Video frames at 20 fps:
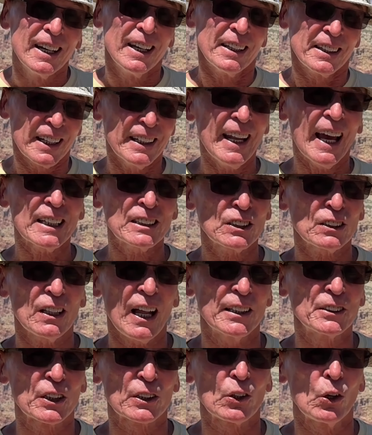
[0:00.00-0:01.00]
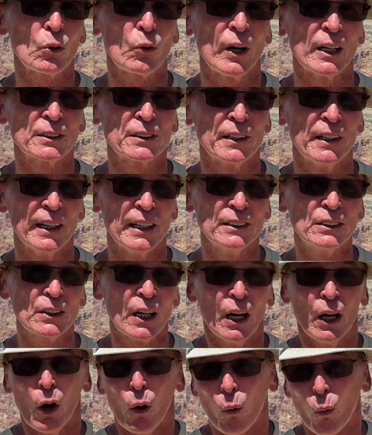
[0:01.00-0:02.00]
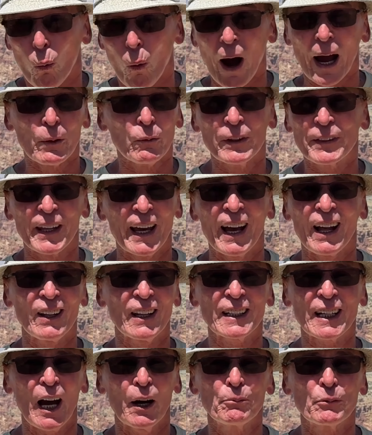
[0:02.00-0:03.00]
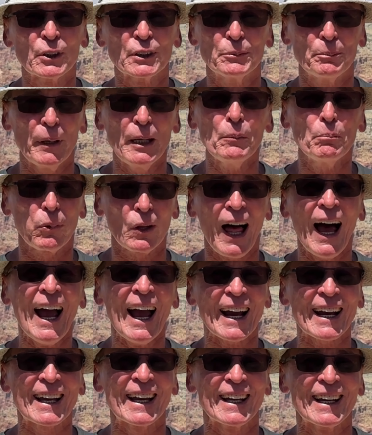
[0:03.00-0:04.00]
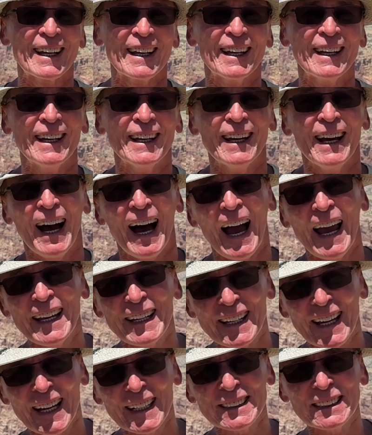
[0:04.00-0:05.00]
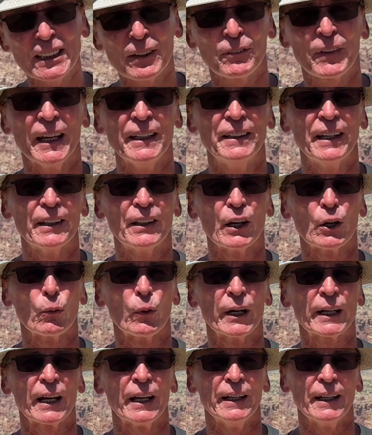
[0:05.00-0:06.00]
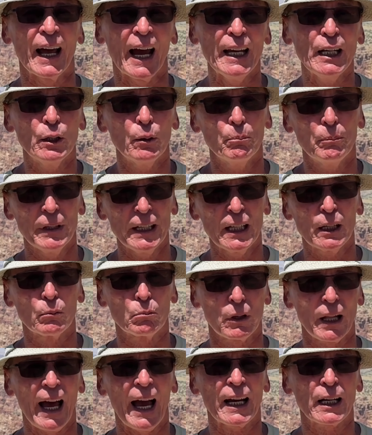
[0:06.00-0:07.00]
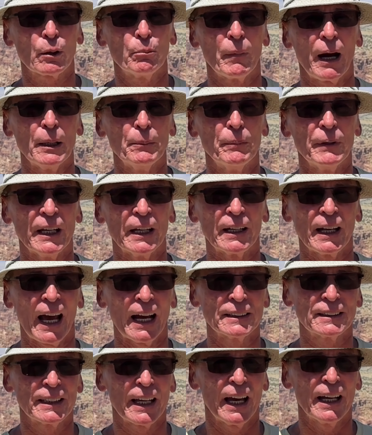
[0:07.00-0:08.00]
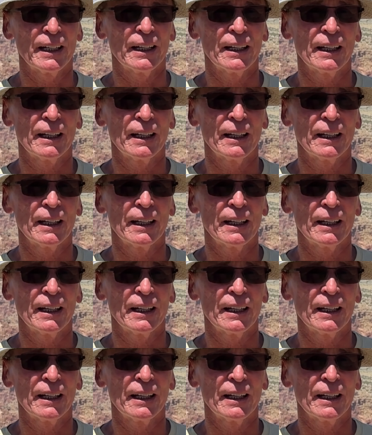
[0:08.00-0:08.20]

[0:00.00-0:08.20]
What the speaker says: The next logical question is, why would the helicopters be black? I guess if they did their work at night, being black might be an asset.